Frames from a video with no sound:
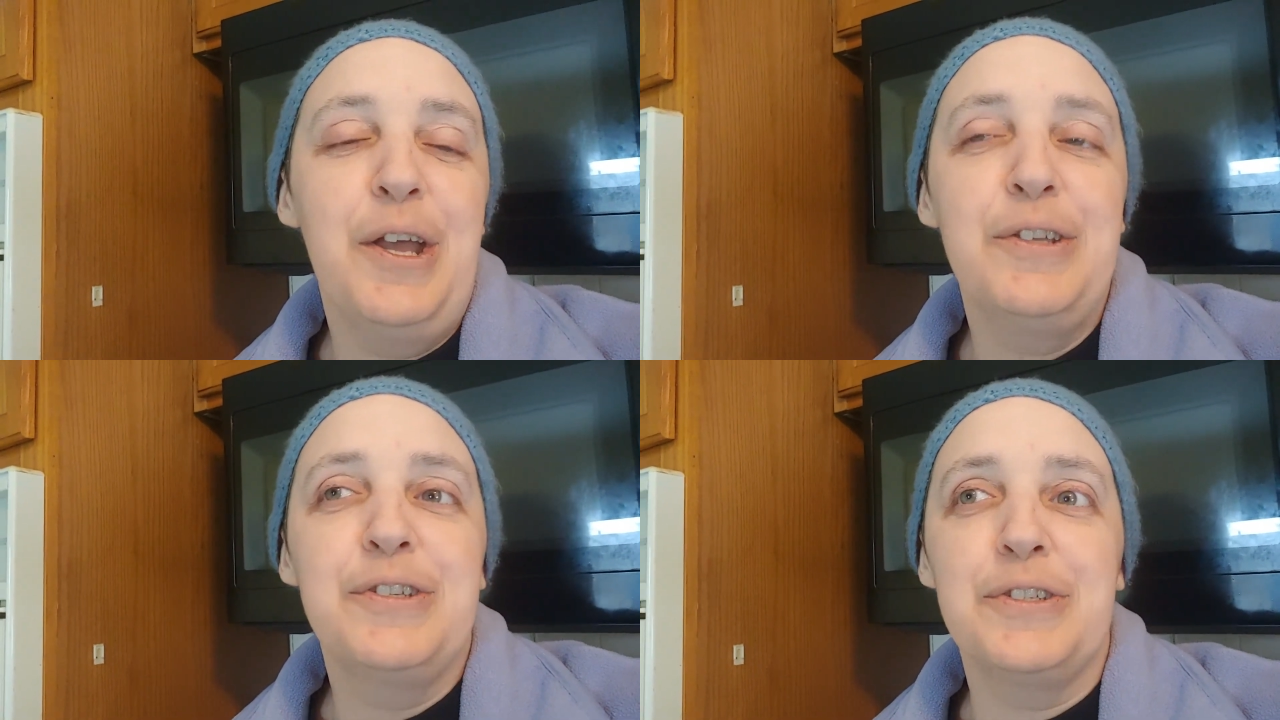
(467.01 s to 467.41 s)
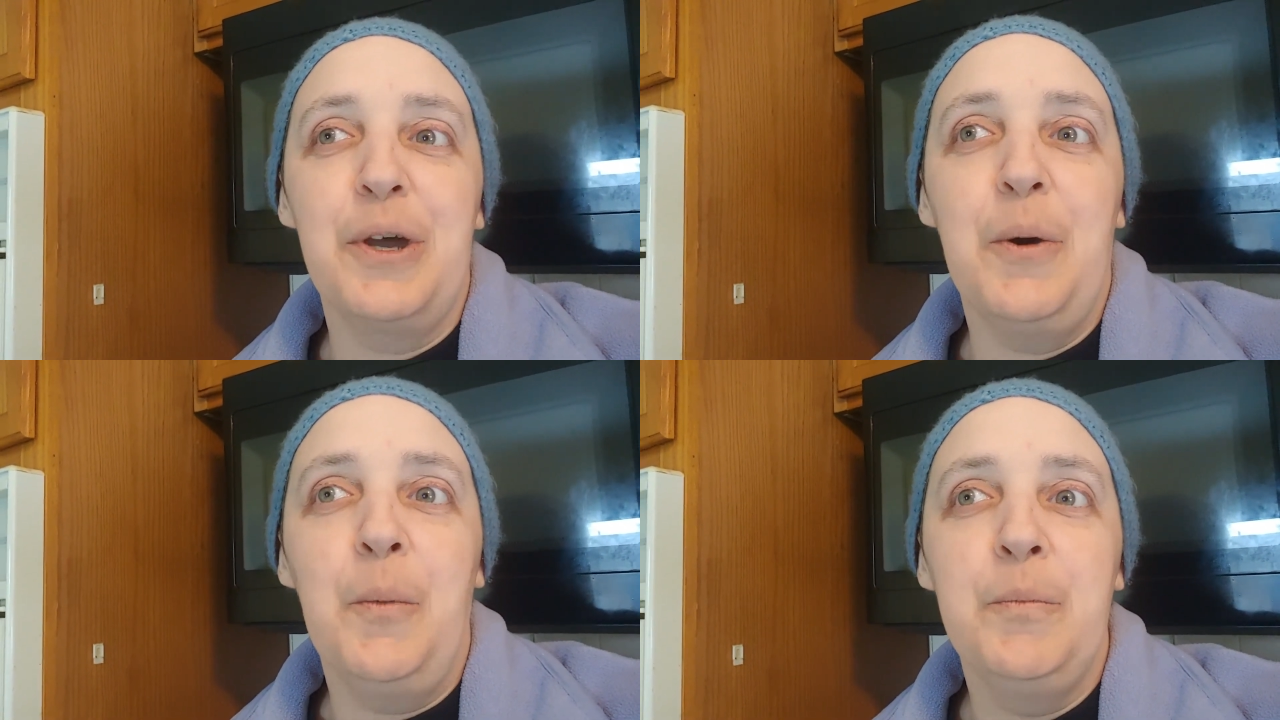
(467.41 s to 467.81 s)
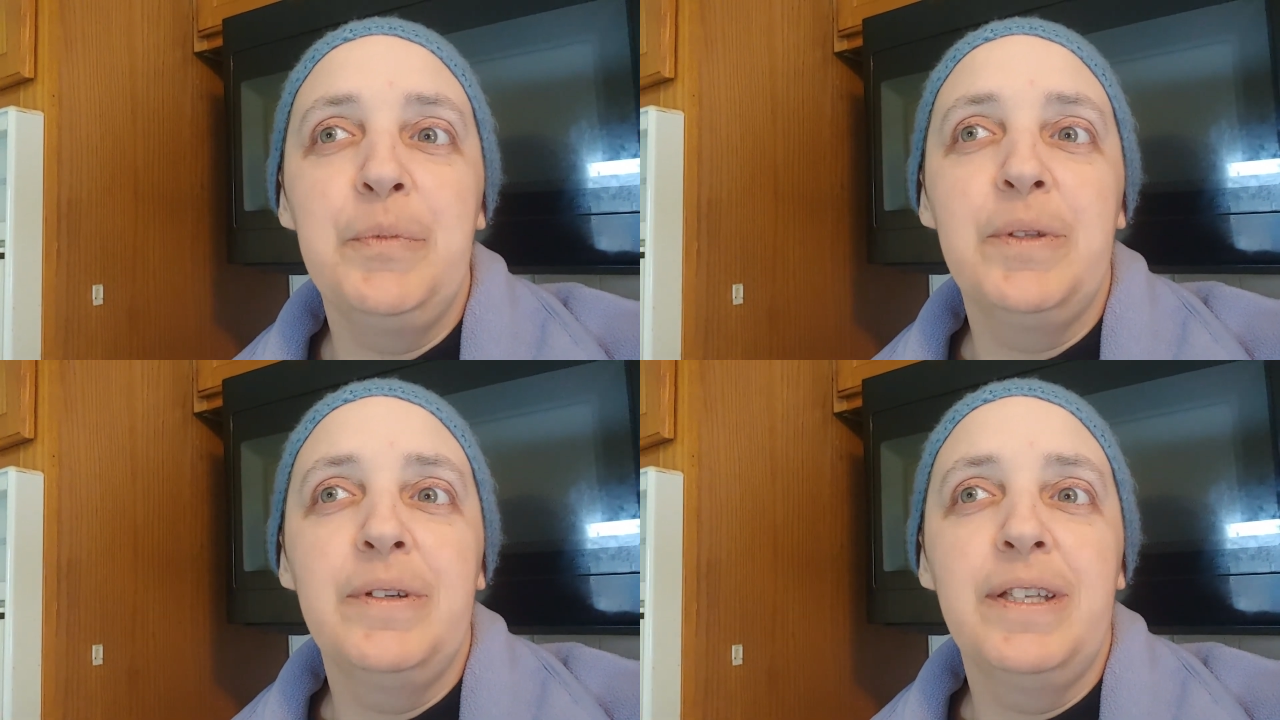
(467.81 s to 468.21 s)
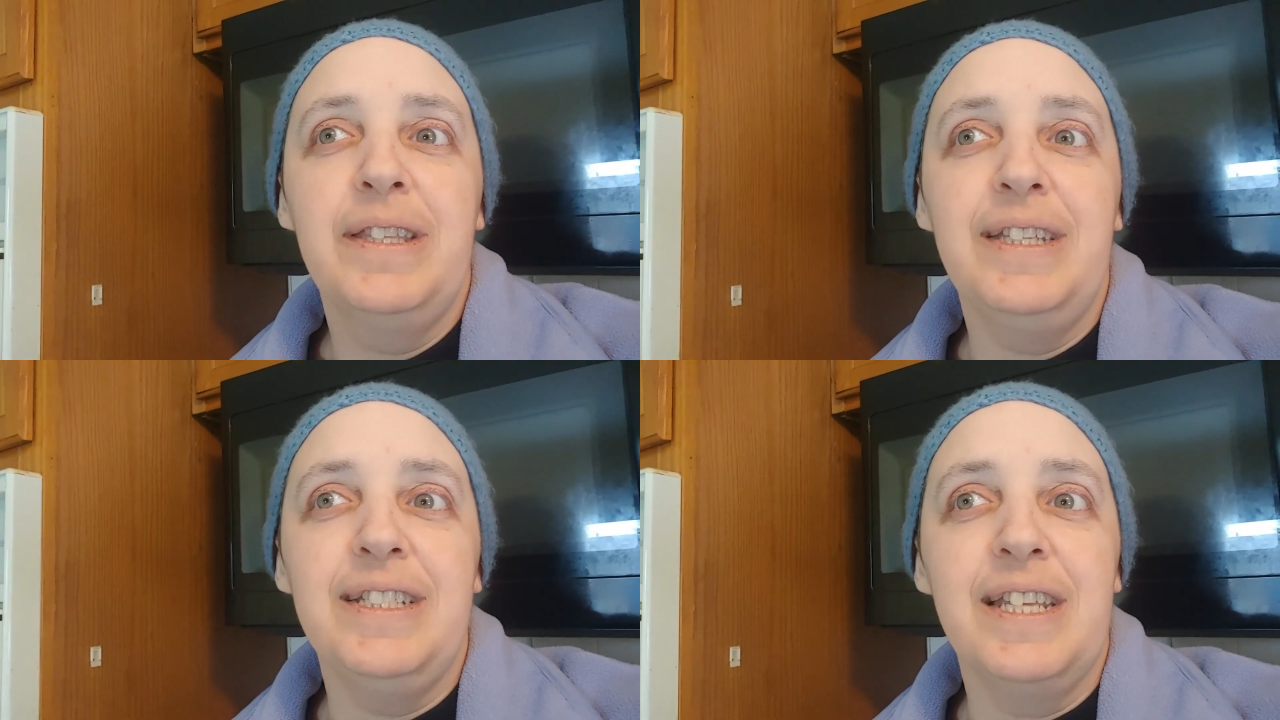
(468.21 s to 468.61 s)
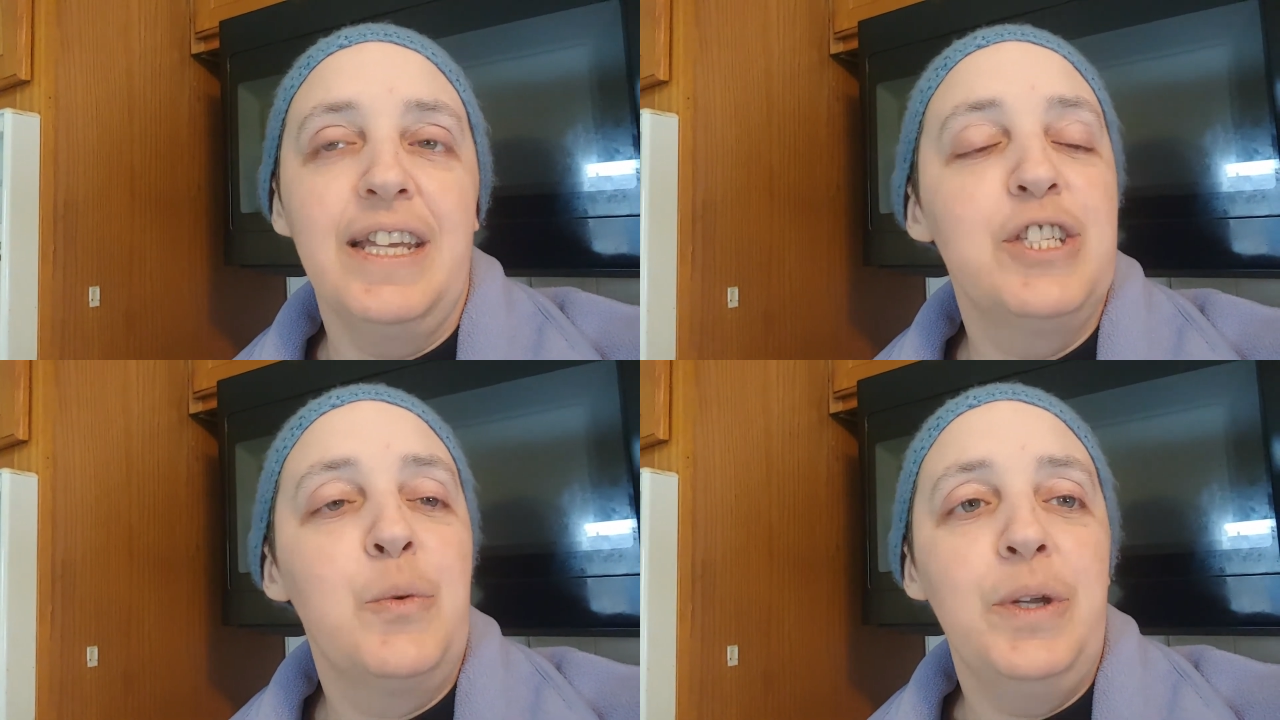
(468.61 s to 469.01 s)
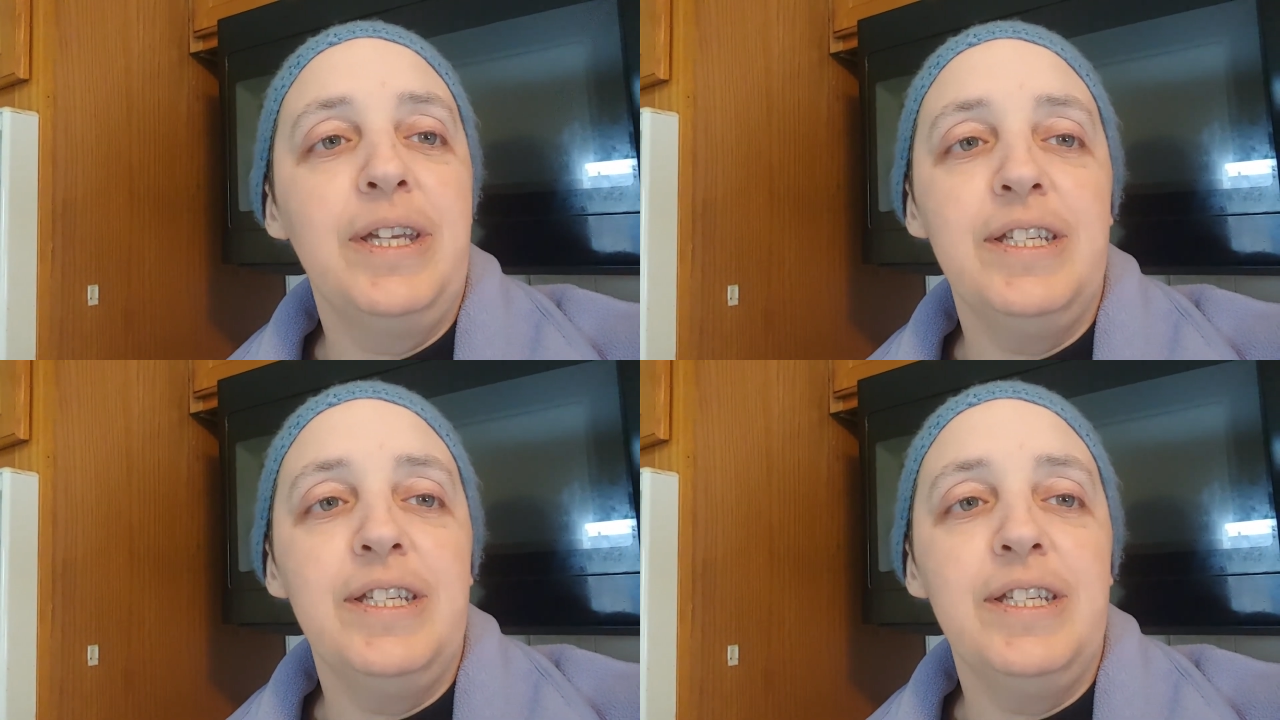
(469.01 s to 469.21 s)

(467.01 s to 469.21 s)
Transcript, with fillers: So these nice, quick,